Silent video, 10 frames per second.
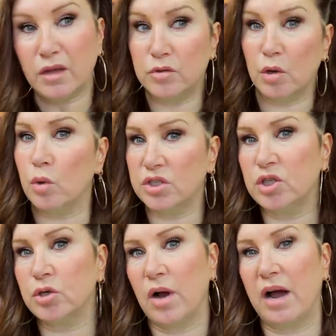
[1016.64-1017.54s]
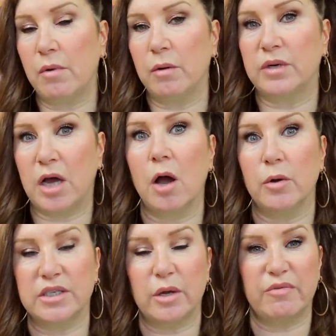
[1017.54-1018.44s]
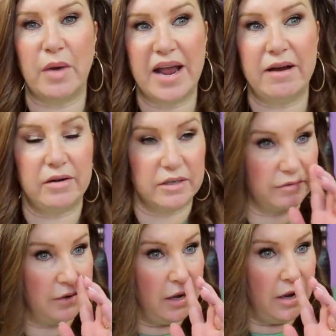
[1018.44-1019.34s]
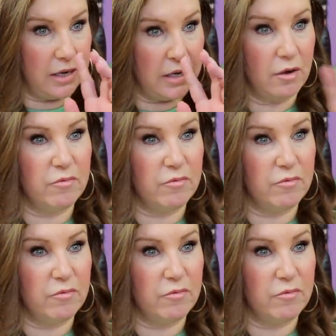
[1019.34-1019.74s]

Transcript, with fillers: So I wasn't sure how it would go. And so if my hair had have, you know,